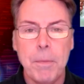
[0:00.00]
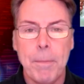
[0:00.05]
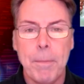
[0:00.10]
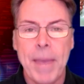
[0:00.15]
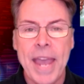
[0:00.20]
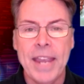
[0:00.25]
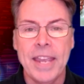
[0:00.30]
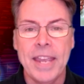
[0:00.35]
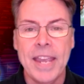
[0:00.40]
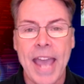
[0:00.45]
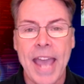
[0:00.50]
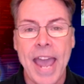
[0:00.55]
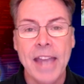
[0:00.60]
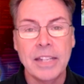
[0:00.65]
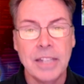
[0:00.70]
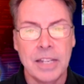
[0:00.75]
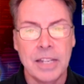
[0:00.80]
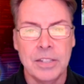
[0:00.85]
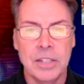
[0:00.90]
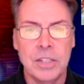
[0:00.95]
Banking
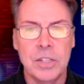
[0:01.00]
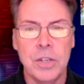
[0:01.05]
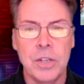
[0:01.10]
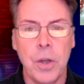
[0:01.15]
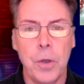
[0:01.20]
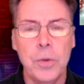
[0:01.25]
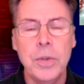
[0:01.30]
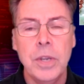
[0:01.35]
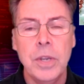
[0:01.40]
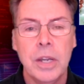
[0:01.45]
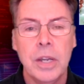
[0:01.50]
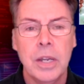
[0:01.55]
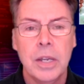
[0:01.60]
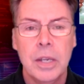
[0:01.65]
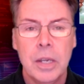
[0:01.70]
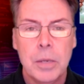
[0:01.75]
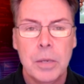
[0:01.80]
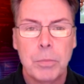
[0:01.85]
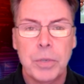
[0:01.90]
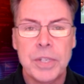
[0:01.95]
Act, as it's known,
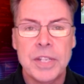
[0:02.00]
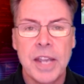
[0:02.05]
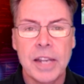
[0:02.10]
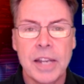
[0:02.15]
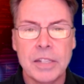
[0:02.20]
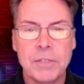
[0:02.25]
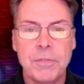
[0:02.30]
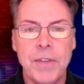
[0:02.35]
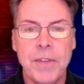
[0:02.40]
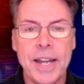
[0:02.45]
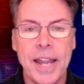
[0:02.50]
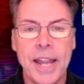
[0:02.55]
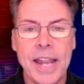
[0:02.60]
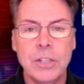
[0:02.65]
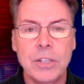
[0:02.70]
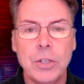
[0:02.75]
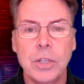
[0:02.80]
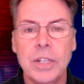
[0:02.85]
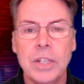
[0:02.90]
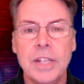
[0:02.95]
protects
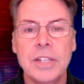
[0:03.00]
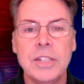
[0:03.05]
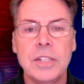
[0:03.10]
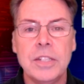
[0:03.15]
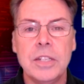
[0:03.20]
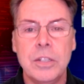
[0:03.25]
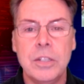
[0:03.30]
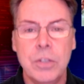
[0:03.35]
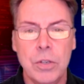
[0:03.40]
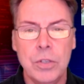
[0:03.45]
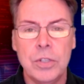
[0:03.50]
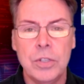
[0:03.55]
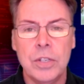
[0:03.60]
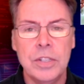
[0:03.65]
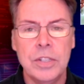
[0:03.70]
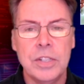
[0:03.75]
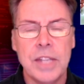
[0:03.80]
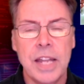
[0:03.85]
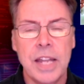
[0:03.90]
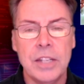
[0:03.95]
financial
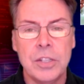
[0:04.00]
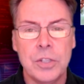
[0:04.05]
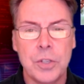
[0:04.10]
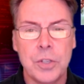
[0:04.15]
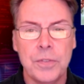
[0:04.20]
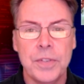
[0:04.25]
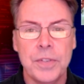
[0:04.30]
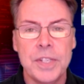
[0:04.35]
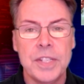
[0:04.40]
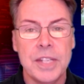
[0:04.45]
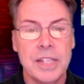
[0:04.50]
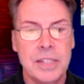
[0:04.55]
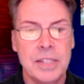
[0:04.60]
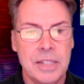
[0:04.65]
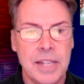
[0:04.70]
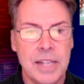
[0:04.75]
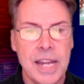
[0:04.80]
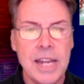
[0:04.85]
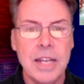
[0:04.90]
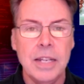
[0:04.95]
institutions that service
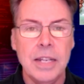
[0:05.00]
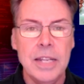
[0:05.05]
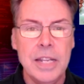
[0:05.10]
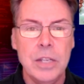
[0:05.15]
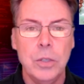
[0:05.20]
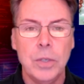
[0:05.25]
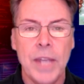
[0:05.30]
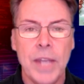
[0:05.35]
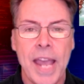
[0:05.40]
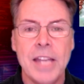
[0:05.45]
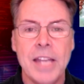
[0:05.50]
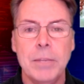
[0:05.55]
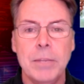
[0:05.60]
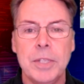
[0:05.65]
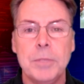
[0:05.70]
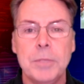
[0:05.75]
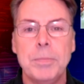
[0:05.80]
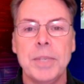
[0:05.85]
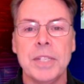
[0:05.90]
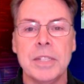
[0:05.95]
state legal
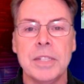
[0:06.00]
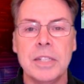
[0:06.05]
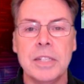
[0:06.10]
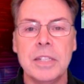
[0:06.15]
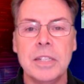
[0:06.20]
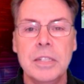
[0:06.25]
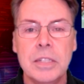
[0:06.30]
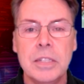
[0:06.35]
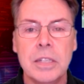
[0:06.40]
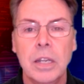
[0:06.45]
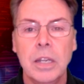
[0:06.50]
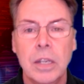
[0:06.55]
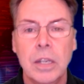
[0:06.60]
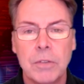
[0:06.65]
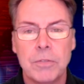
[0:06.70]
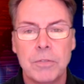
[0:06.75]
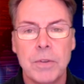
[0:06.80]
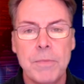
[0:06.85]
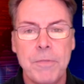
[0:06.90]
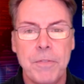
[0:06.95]
cannabis businesses
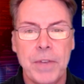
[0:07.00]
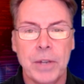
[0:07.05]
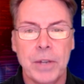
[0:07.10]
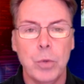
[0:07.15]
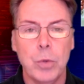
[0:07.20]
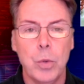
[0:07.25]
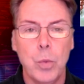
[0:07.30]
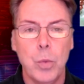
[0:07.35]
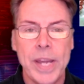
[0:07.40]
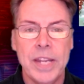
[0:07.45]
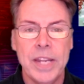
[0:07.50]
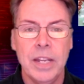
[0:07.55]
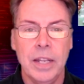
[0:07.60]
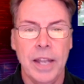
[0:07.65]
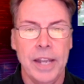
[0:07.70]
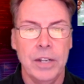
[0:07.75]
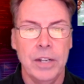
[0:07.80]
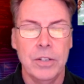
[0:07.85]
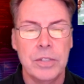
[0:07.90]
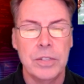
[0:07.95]
from federal
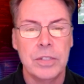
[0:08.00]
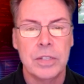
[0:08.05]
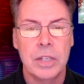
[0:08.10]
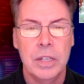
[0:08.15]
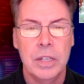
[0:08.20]
regulators.